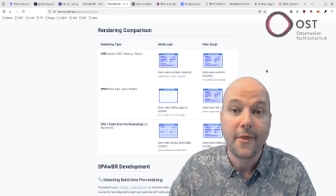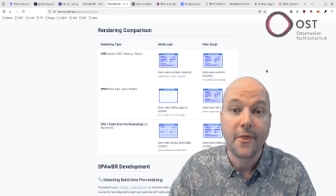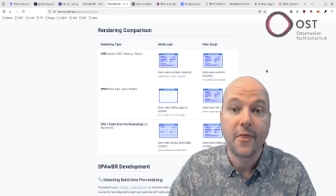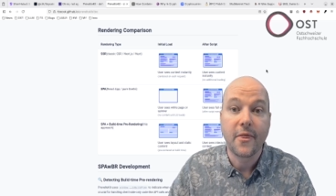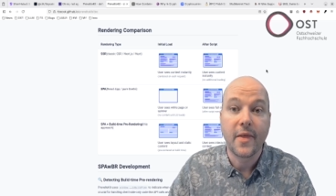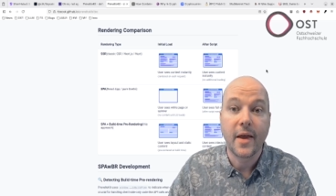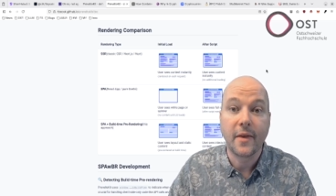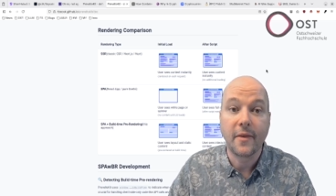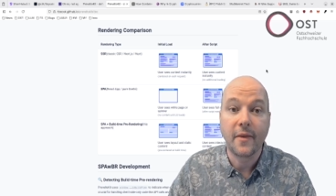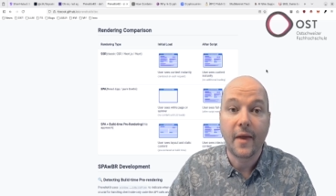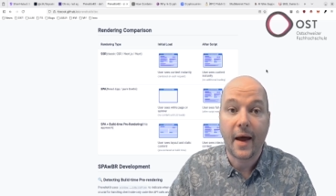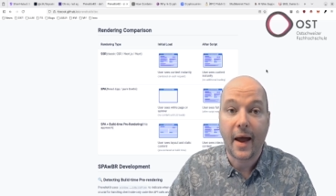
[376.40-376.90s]

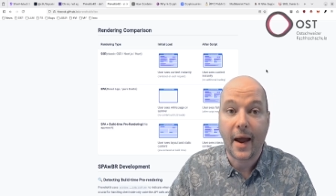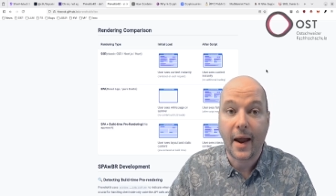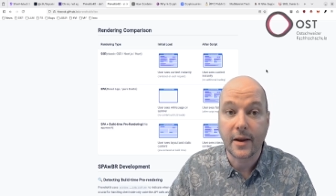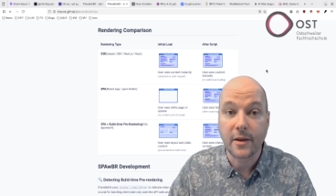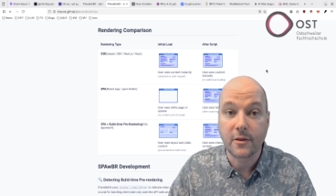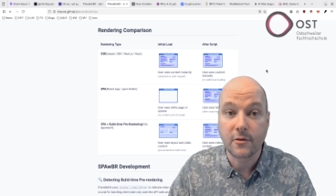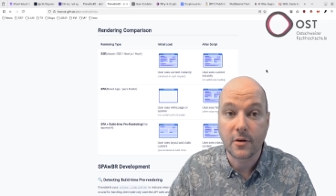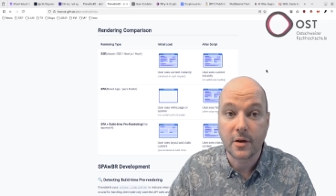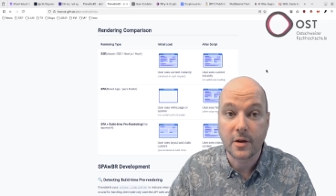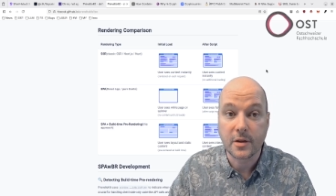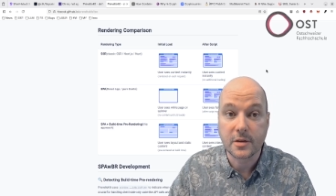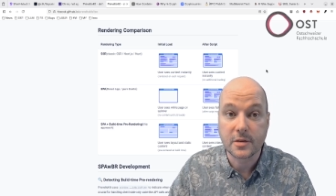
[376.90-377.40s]
then
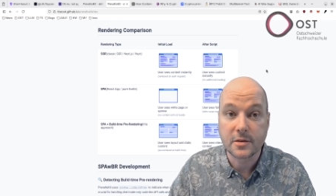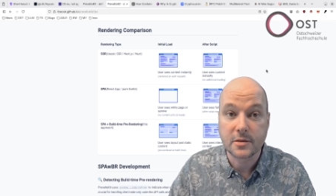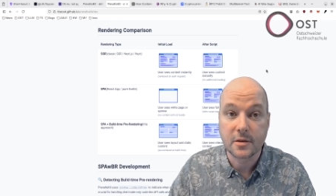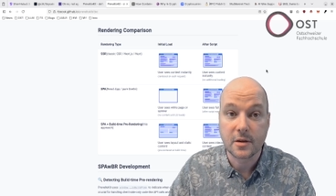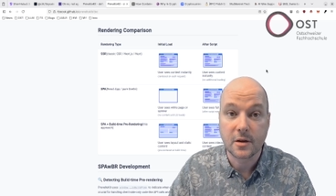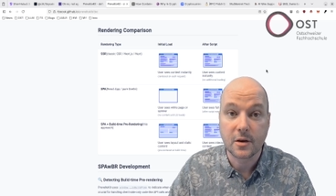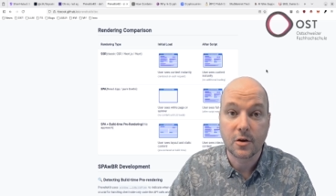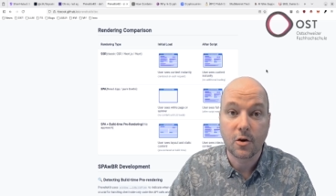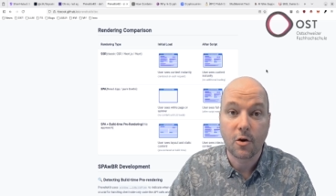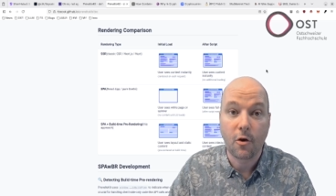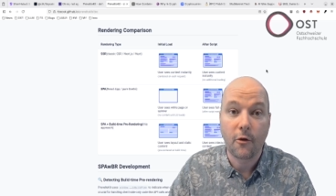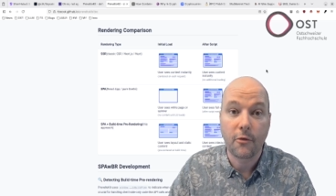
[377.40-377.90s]
hydrates the
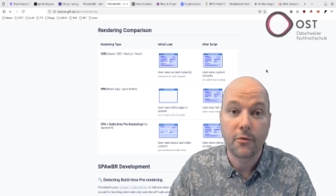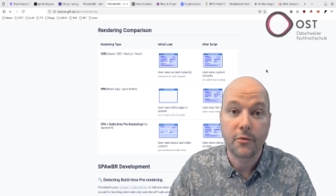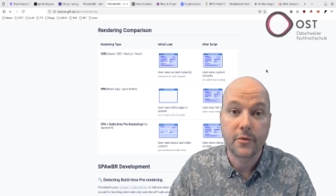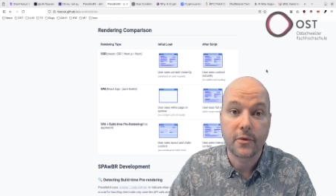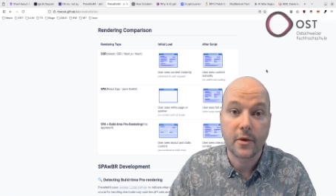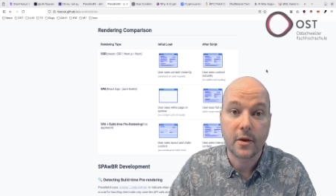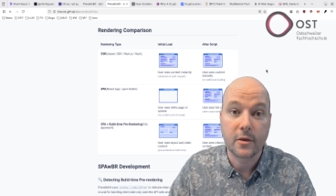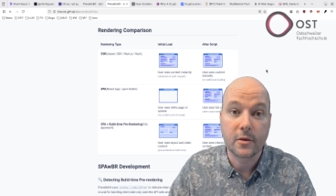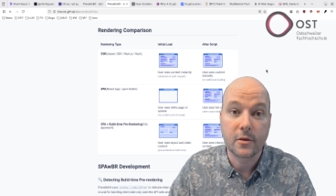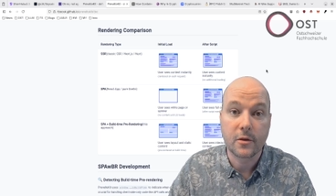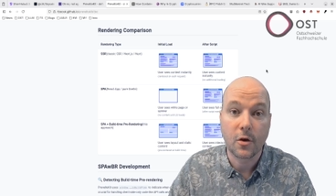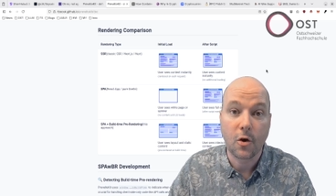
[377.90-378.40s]

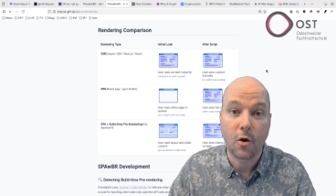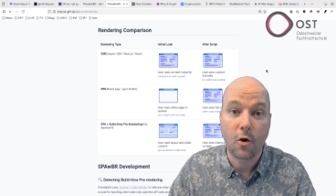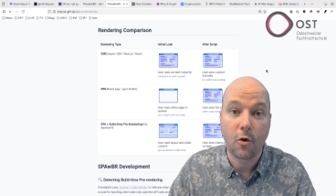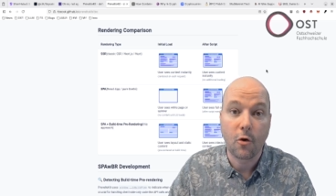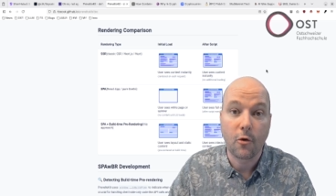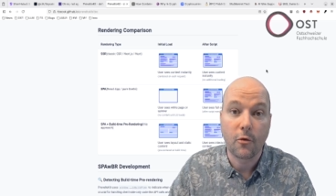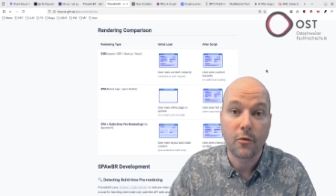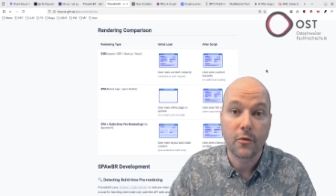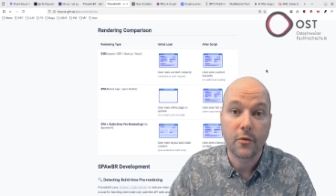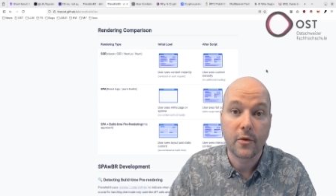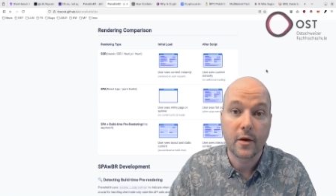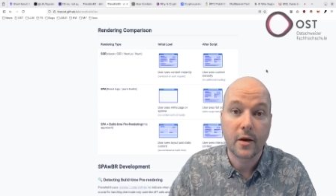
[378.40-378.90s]
content
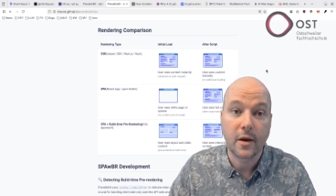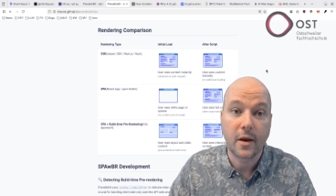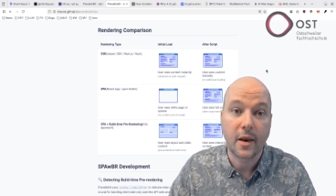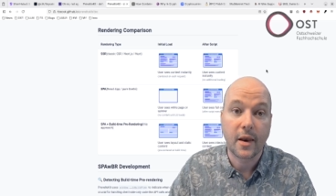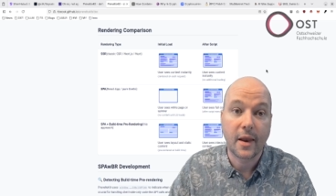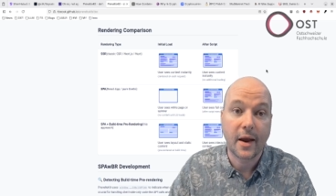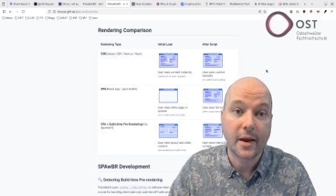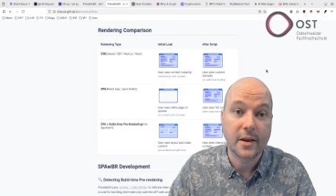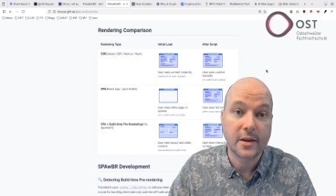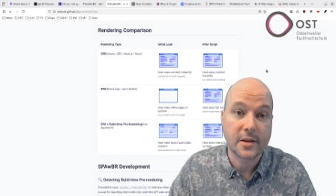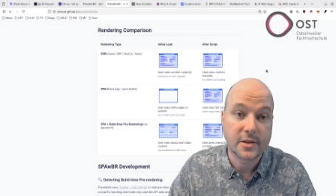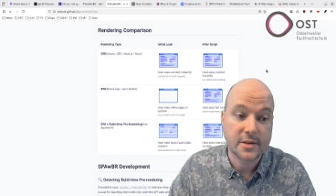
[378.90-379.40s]
on the
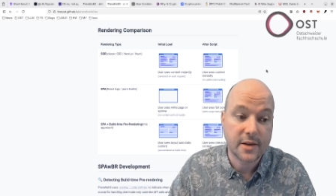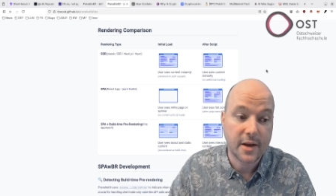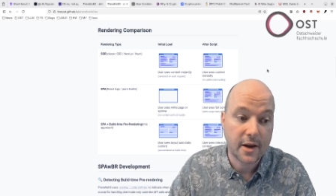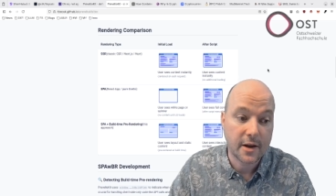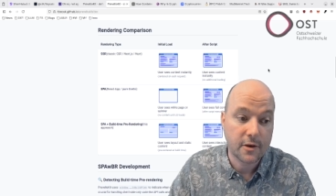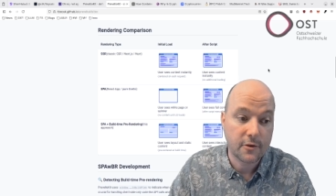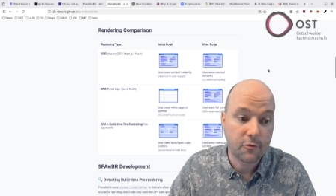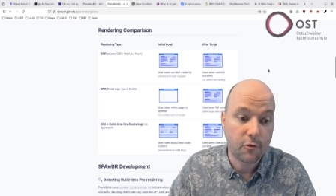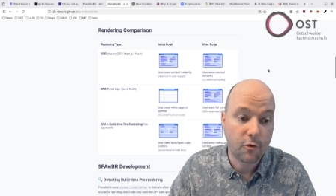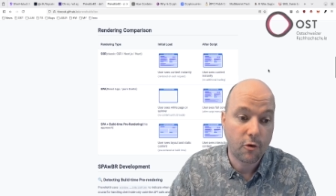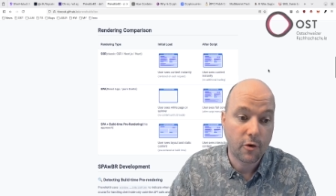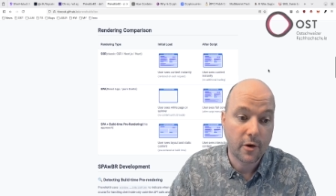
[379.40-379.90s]
client
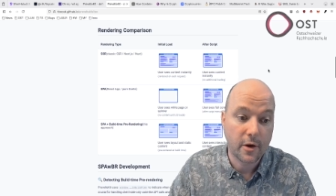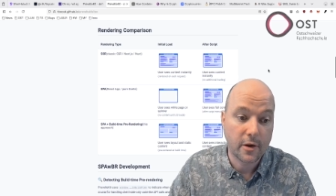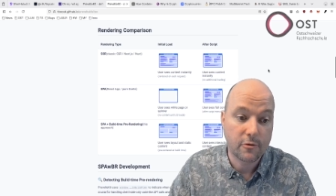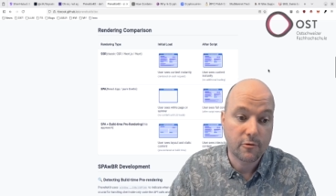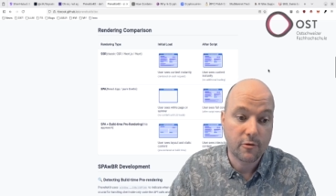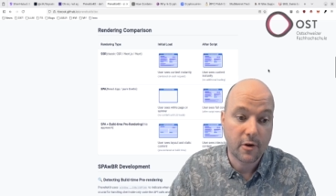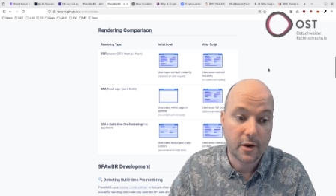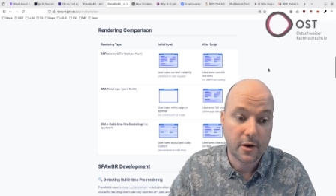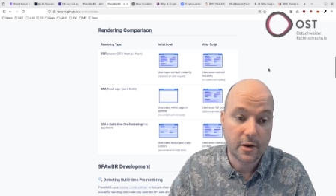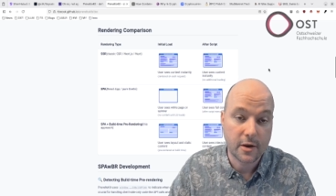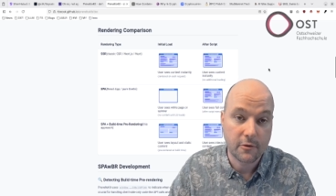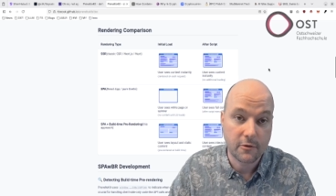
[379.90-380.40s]
side for
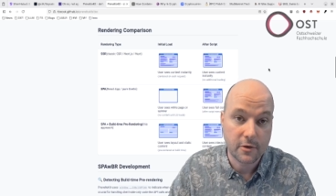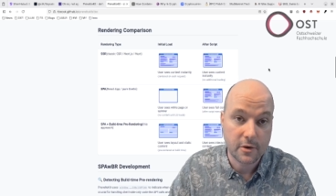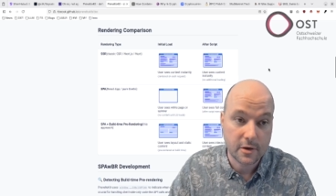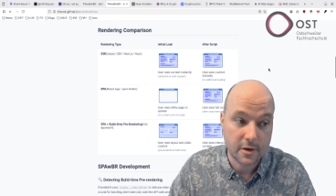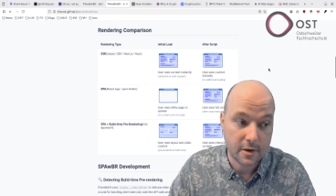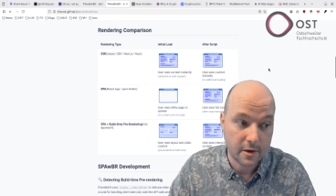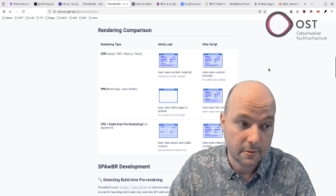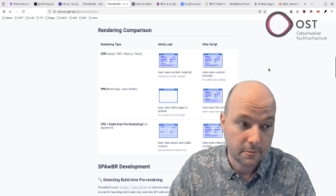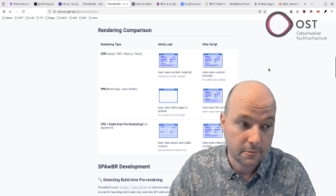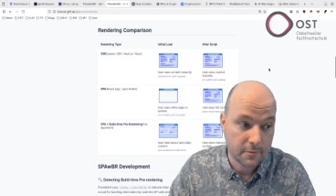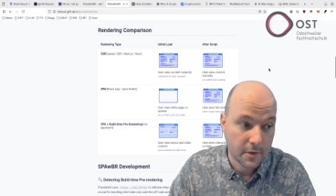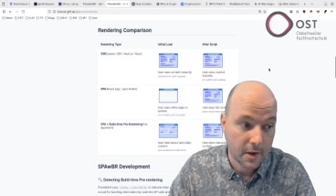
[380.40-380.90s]

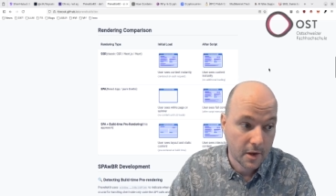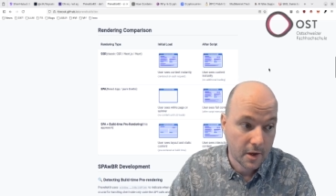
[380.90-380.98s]
interactivity.